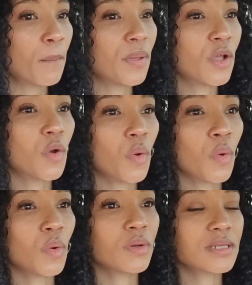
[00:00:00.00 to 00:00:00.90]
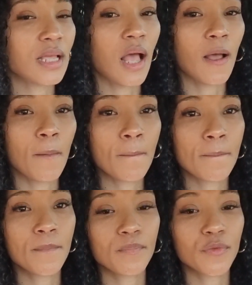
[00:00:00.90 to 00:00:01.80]
because
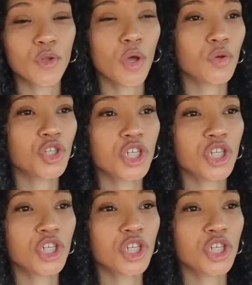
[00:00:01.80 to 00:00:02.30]
um, you know